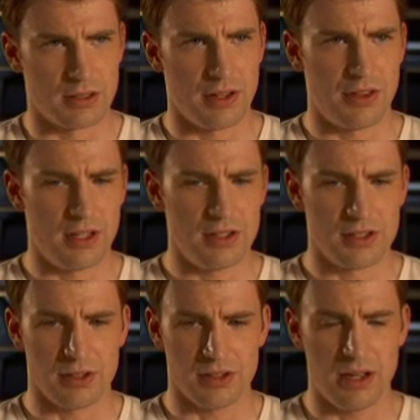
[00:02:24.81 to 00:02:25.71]
You know, I think he
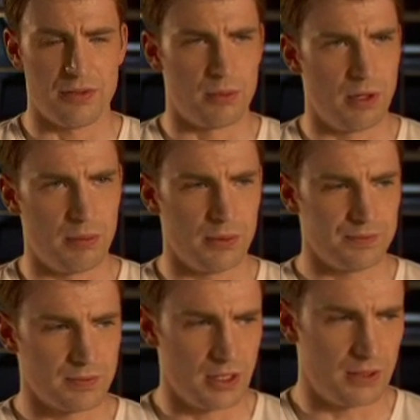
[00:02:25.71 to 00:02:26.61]
just looks out for people.
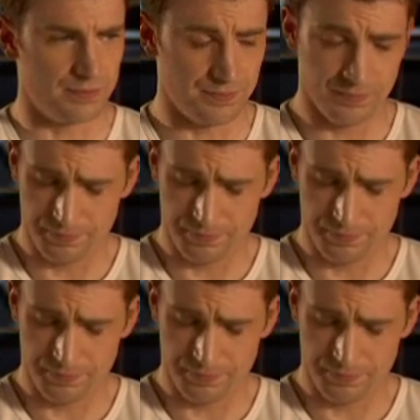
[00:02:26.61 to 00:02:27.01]
Um,